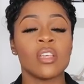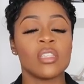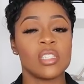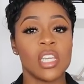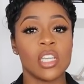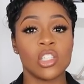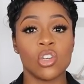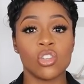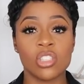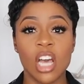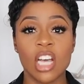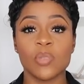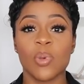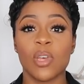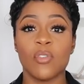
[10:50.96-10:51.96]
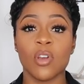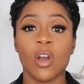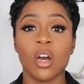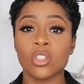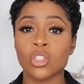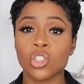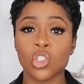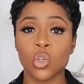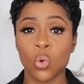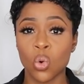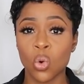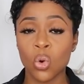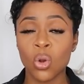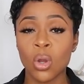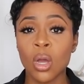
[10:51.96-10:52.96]
stick to your size, but if you're
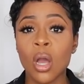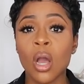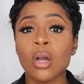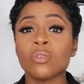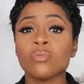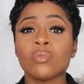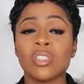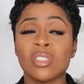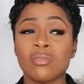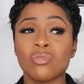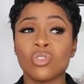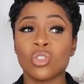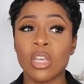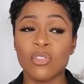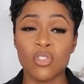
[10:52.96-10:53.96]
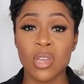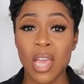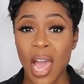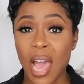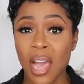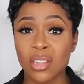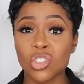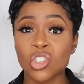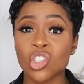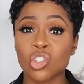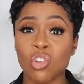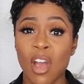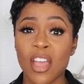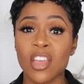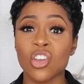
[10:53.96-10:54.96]
unsure, if you can
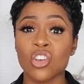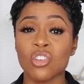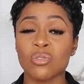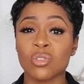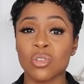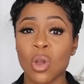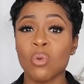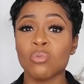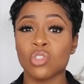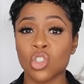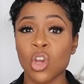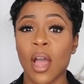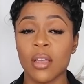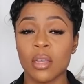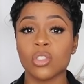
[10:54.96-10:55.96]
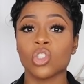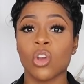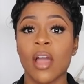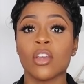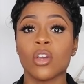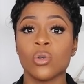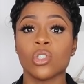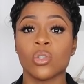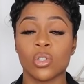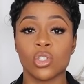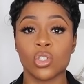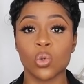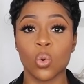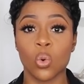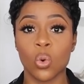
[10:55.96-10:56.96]
try and go try try go to a
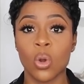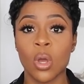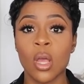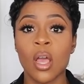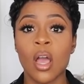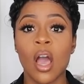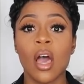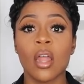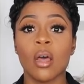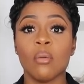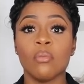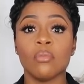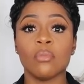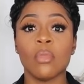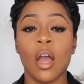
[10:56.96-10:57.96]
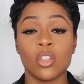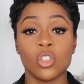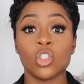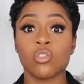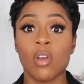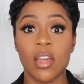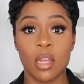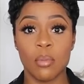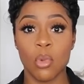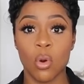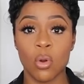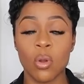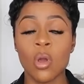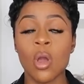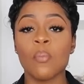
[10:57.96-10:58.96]
store and um and try them
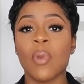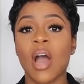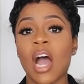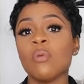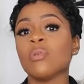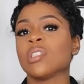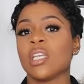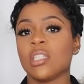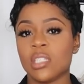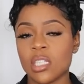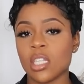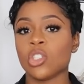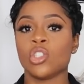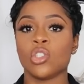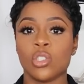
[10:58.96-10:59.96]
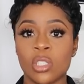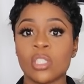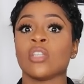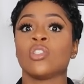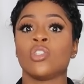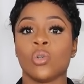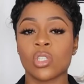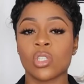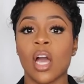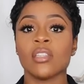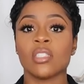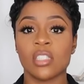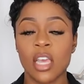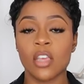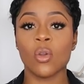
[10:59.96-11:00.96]
on but i would say stick to stick
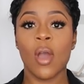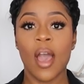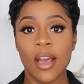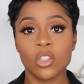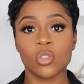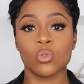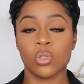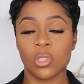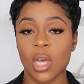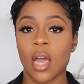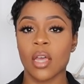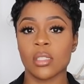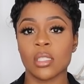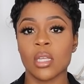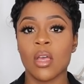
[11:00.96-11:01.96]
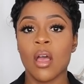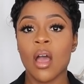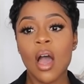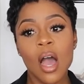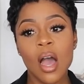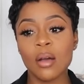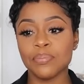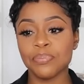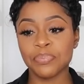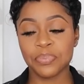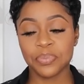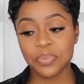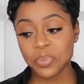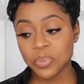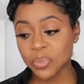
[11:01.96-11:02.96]
size get your actual size um
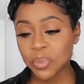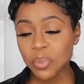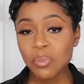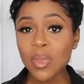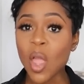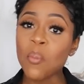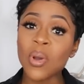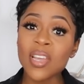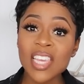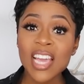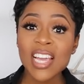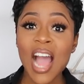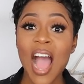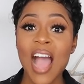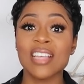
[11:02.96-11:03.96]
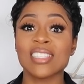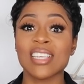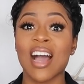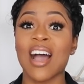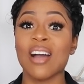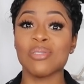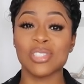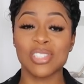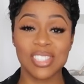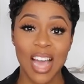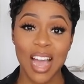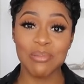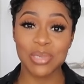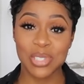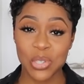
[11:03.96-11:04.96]
but yeah guys i was
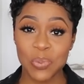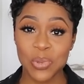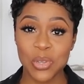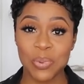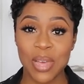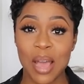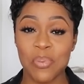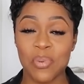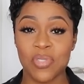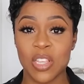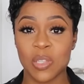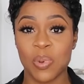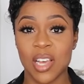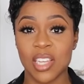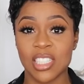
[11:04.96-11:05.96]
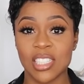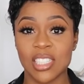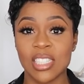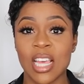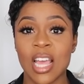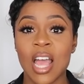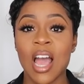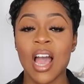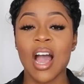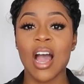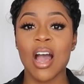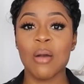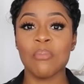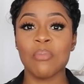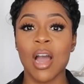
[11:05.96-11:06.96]
i'm super duper happy with this purchase
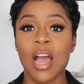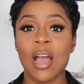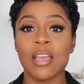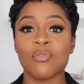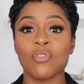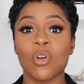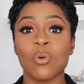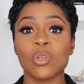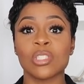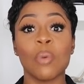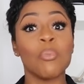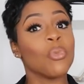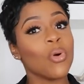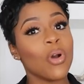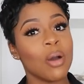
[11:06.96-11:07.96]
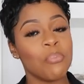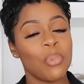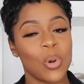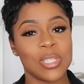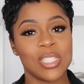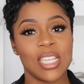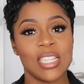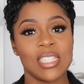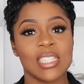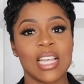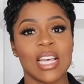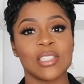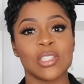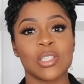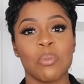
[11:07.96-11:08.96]
um, i've got some more unboxings
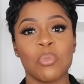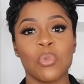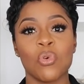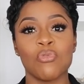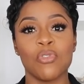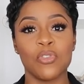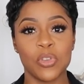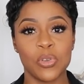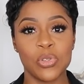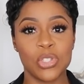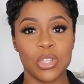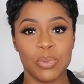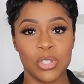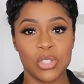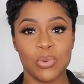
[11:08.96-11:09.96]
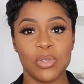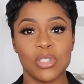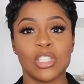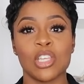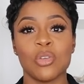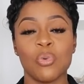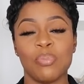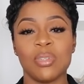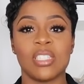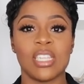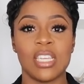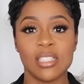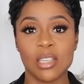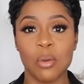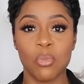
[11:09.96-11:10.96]
and some more reviews to be doing so you will be
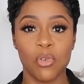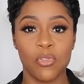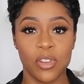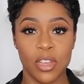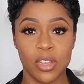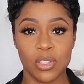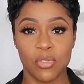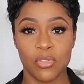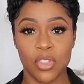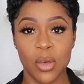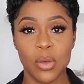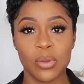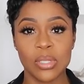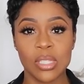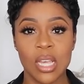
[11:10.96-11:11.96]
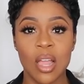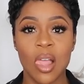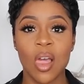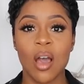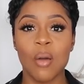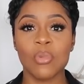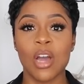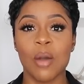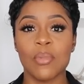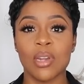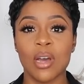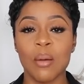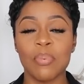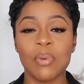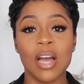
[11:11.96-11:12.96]
seeing some more videos of those um, coming
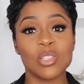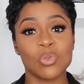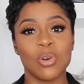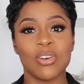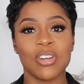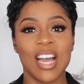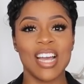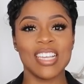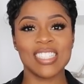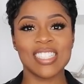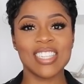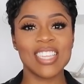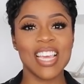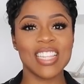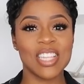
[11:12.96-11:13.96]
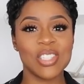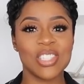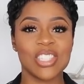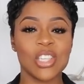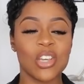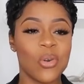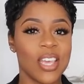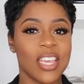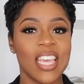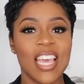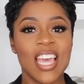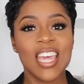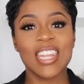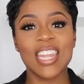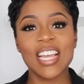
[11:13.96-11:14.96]
up as well guys so yeah this is just a quick
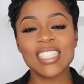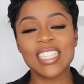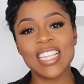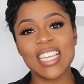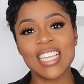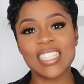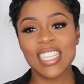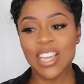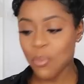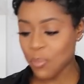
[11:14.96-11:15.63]
nice and easy